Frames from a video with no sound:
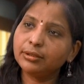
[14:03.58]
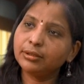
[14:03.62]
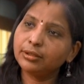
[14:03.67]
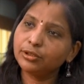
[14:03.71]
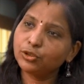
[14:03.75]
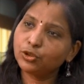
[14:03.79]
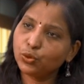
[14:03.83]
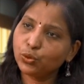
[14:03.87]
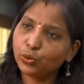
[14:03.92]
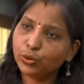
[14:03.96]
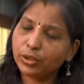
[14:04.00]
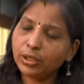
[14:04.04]

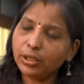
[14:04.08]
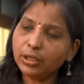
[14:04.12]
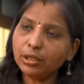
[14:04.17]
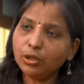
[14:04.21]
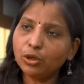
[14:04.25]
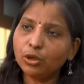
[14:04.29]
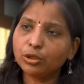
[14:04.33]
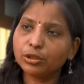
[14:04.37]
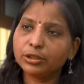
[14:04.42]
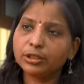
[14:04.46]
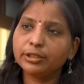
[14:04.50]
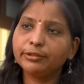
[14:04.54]
Churna
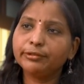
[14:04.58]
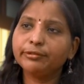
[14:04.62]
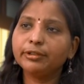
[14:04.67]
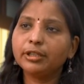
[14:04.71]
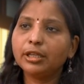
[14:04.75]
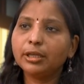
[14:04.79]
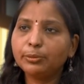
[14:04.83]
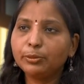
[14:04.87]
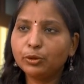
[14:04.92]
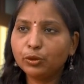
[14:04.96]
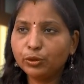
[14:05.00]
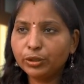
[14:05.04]
or
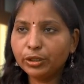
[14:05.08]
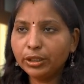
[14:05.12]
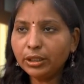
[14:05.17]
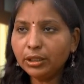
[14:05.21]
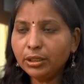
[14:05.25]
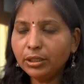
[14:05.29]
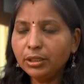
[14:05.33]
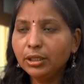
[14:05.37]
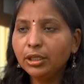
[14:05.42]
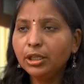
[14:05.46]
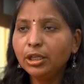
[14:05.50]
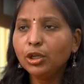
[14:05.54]
Triphala powder,
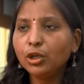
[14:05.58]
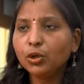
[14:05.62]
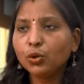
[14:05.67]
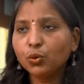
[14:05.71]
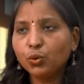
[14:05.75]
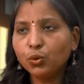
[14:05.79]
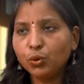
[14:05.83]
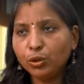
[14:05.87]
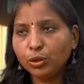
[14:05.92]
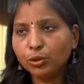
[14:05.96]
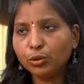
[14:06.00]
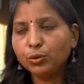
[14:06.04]

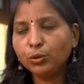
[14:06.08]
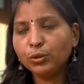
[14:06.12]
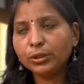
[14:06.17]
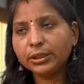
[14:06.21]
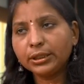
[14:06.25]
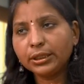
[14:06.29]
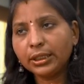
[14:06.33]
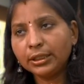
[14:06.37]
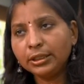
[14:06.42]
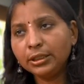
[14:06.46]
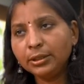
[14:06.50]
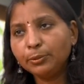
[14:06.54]

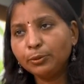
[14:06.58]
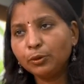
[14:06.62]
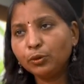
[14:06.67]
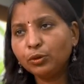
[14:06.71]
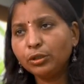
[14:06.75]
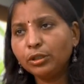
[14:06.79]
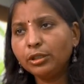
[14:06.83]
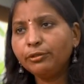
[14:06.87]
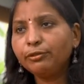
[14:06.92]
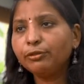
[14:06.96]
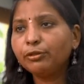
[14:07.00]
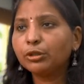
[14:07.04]
Kulakulattadi
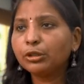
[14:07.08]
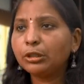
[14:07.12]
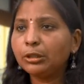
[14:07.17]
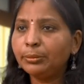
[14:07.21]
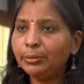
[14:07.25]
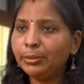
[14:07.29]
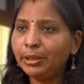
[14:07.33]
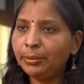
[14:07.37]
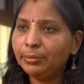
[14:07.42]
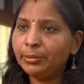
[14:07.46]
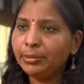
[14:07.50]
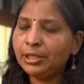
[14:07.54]
powder for the
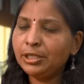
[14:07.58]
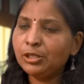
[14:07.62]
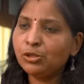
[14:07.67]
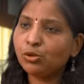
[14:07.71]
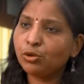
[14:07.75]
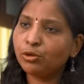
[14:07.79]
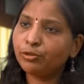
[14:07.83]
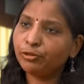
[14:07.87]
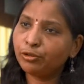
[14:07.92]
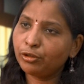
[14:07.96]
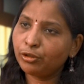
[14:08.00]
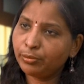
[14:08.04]
babies or
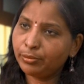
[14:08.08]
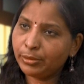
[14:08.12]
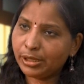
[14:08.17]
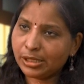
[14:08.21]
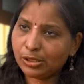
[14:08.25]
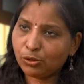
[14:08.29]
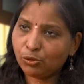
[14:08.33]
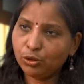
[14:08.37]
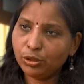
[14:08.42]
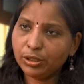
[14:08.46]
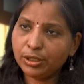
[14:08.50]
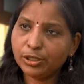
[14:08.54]
for
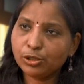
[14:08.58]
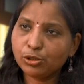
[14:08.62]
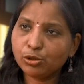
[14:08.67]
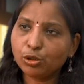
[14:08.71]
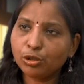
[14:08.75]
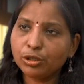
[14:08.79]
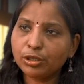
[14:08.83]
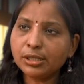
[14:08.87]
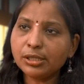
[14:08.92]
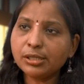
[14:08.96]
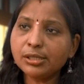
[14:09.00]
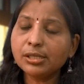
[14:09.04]
muscular
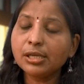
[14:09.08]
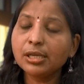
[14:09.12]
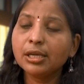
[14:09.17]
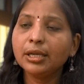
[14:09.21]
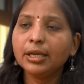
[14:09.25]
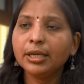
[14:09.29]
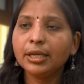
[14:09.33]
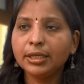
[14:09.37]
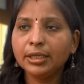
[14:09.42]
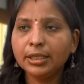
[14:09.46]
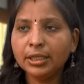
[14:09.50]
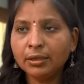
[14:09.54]
disorders,
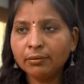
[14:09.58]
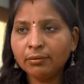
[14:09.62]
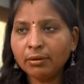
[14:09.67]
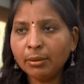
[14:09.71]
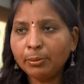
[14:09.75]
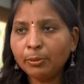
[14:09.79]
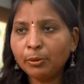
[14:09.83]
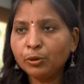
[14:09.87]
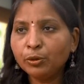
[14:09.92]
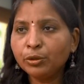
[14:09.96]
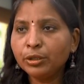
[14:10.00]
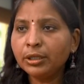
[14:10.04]
Yava
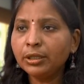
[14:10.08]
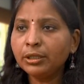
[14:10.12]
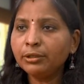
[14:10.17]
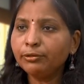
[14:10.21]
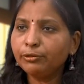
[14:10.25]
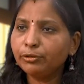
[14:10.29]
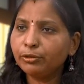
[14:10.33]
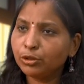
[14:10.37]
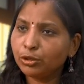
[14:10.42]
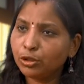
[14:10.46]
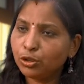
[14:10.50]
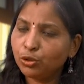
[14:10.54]
powder
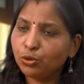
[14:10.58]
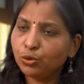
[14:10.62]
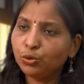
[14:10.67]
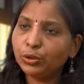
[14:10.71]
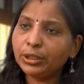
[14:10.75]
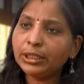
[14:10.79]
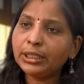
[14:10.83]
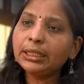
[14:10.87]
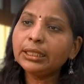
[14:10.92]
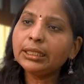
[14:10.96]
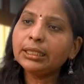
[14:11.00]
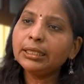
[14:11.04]
for the
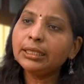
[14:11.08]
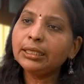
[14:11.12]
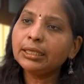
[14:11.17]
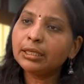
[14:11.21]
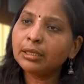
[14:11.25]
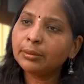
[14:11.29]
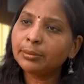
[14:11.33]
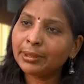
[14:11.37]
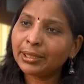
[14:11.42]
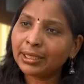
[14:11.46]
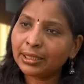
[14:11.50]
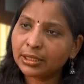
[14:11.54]
routine clinical
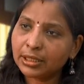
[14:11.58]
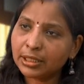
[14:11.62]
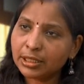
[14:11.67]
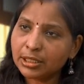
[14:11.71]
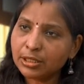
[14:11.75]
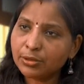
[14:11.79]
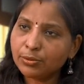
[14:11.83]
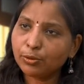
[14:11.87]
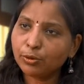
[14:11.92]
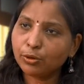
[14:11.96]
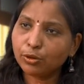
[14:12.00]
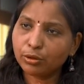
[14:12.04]
practice
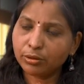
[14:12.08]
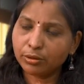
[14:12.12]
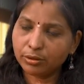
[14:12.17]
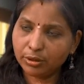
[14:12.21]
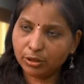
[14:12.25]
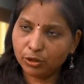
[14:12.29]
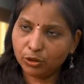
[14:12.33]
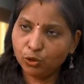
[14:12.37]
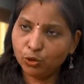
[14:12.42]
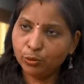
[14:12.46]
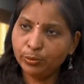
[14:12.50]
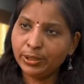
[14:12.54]
for
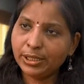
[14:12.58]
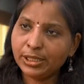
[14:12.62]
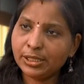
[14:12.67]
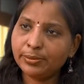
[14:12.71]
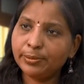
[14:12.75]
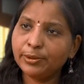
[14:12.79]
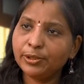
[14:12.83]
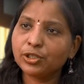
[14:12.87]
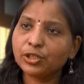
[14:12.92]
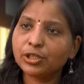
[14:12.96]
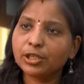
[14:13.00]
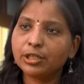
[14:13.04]
obese
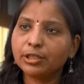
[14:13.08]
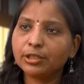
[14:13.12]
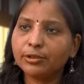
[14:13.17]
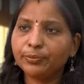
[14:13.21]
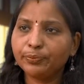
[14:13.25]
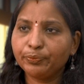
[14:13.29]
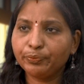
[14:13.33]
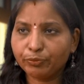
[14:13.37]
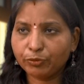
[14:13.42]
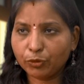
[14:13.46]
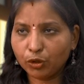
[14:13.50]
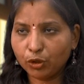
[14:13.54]
patient
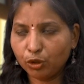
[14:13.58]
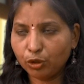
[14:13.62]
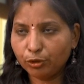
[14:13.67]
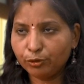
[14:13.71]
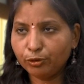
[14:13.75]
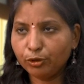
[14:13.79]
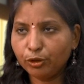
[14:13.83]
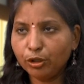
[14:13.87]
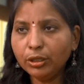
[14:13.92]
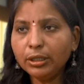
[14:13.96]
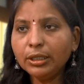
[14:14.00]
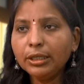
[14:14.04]
or
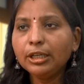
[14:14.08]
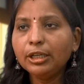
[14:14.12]
for